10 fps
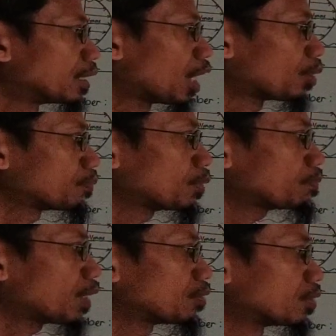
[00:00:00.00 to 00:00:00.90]
Output
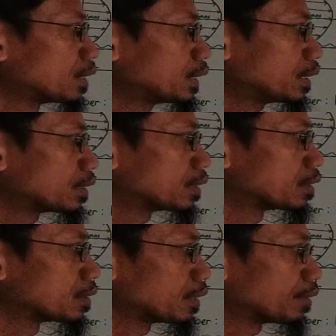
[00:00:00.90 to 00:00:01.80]
power,
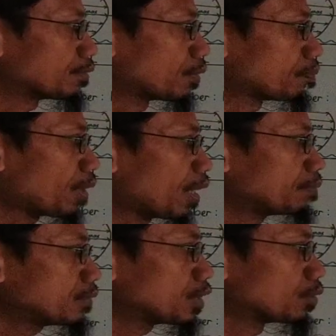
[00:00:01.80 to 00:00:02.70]
okay, for
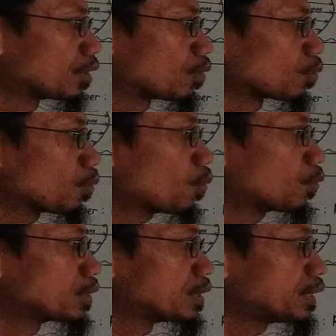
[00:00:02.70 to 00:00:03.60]
pump equal rho
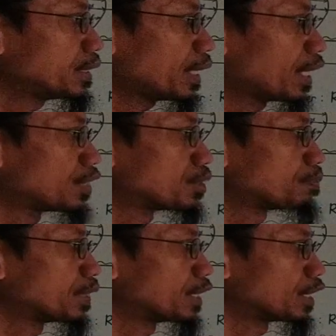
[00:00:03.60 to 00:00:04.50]

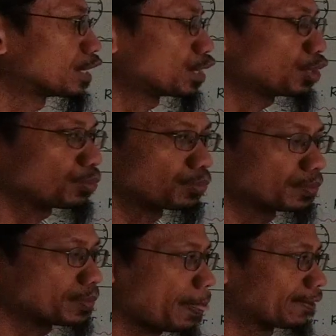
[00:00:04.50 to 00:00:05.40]
GHPQ,
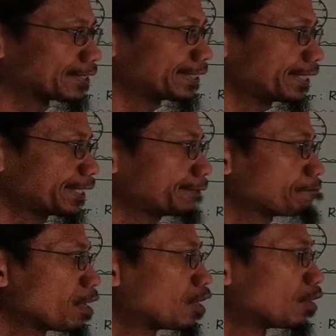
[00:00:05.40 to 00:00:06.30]
okay,
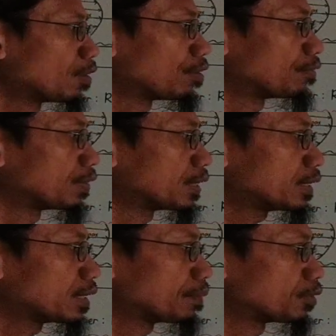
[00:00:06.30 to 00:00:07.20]
over
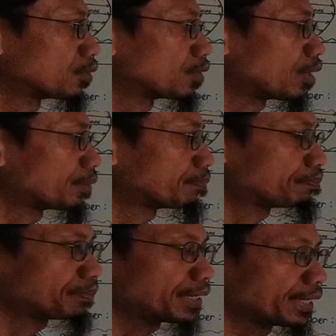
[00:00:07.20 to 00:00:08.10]
W dot
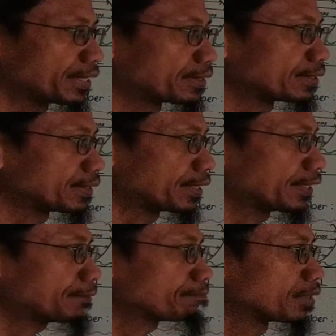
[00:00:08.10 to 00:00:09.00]
P.
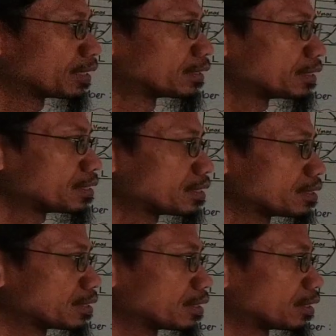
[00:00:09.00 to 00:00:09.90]
Okay. This
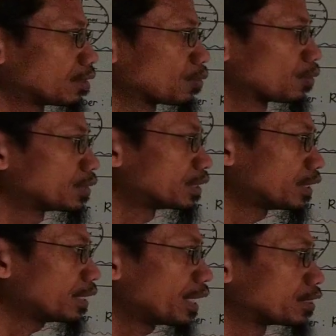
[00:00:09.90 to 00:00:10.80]
is rho
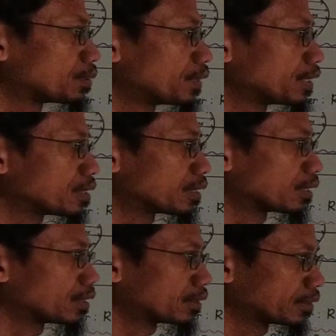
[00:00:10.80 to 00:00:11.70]
G, HP is
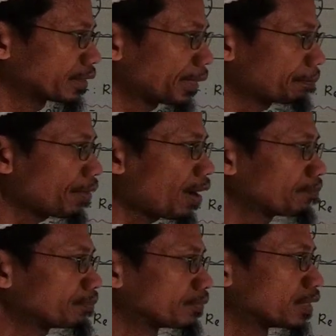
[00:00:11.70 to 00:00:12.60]
a head
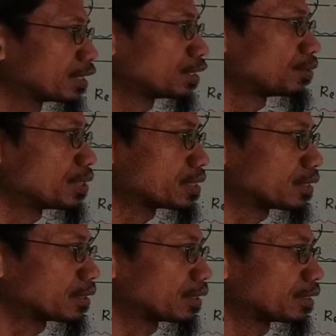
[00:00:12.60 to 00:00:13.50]
pump, Q is
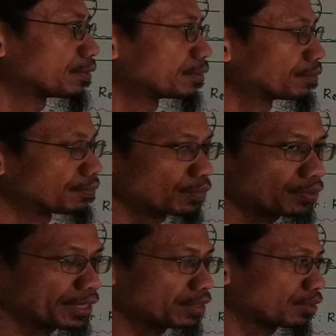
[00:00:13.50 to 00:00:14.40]
a flow
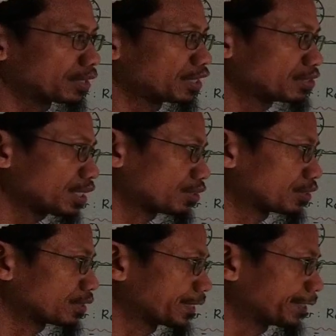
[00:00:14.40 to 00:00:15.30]
rate or
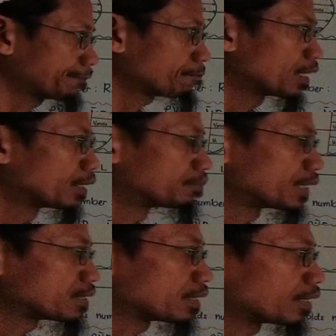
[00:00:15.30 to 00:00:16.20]
discharge. Okay.
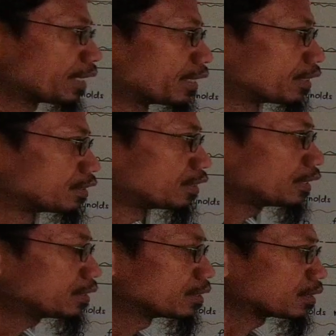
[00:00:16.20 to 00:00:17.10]
Means
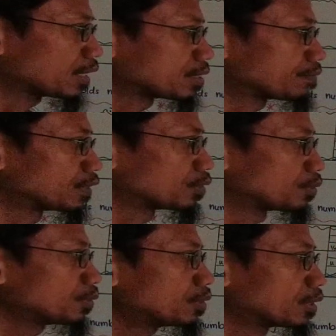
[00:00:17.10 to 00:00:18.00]
energy transferred
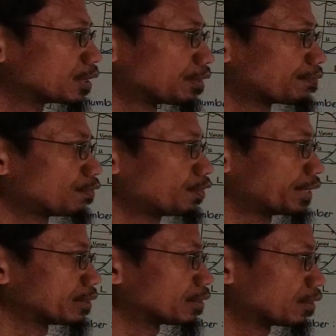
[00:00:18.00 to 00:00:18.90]
to
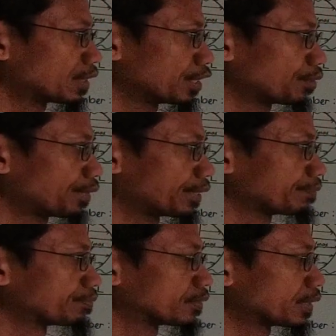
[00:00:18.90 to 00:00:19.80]
fluid or liquid.
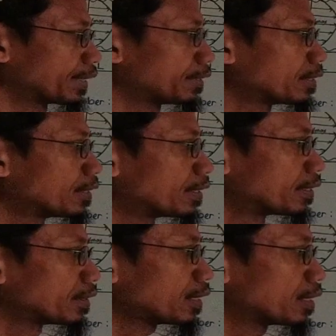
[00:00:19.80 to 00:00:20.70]
And
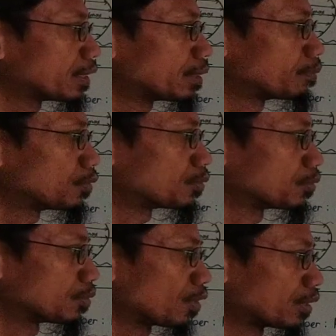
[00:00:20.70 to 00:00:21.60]
then W
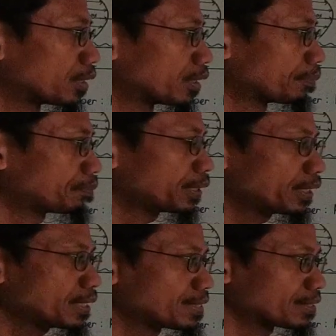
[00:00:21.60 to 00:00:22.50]
dot
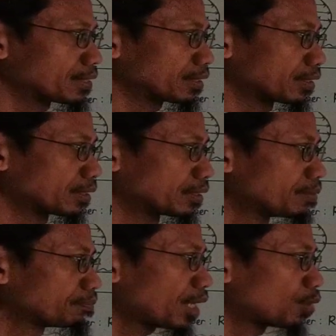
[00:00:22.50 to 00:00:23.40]
P is
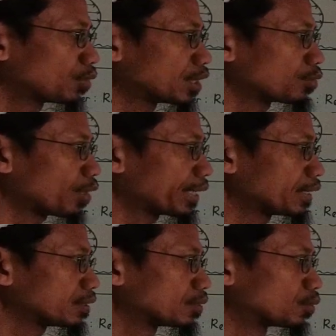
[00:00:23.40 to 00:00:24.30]
power
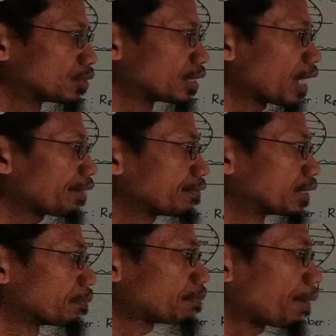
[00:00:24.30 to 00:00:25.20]
required to drive
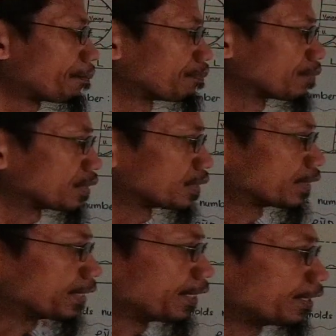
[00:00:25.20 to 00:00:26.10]
the pump.
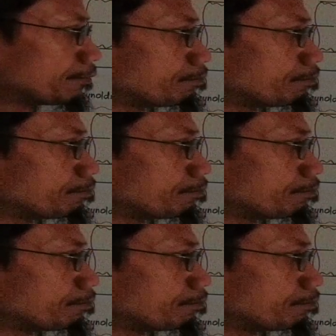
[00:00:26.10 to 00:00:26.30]
Okay.